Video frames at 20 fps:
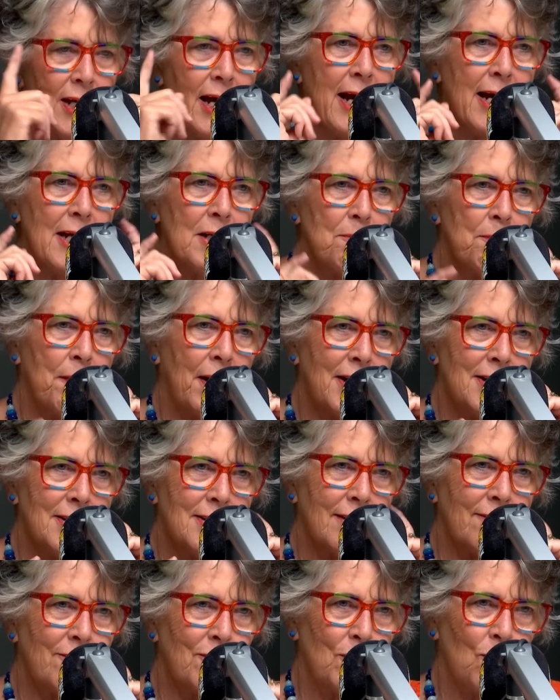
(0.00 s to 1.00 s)
to hand paint
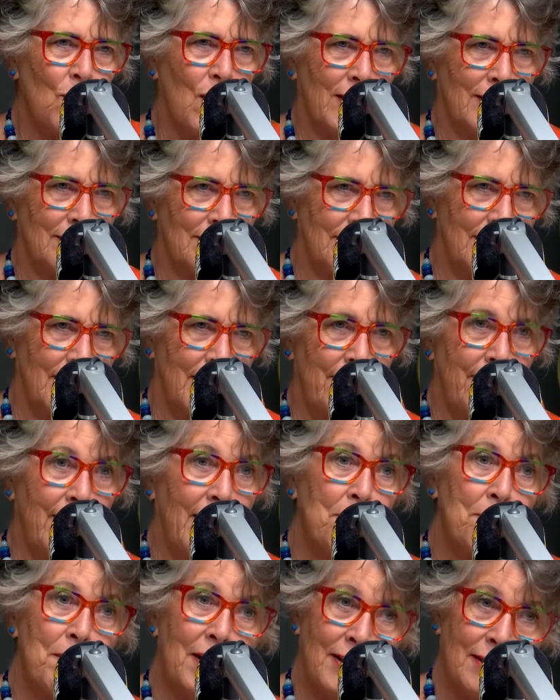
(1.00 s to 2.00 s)
every one, and
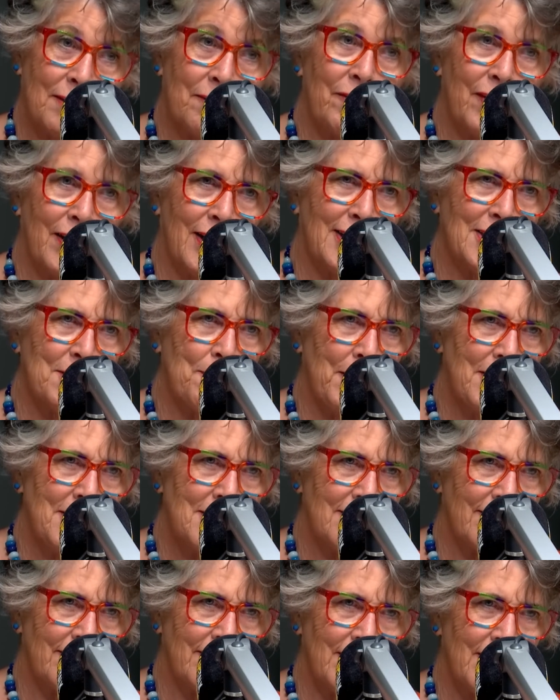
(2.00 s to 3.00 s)
that made them very
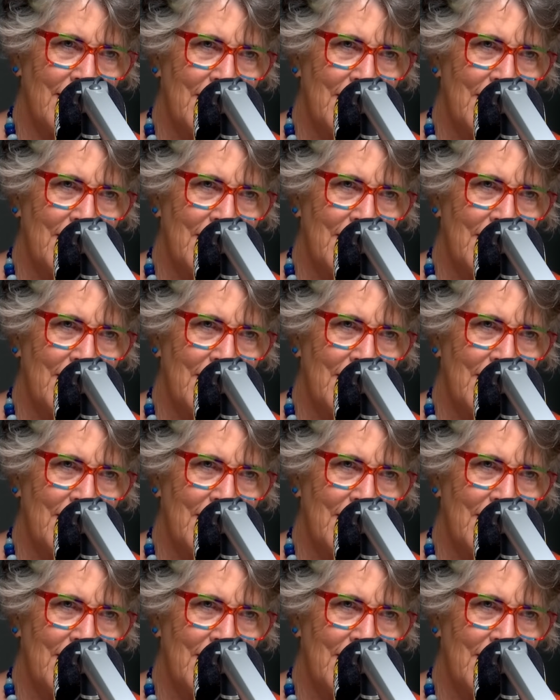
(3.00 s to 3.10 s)
expensive.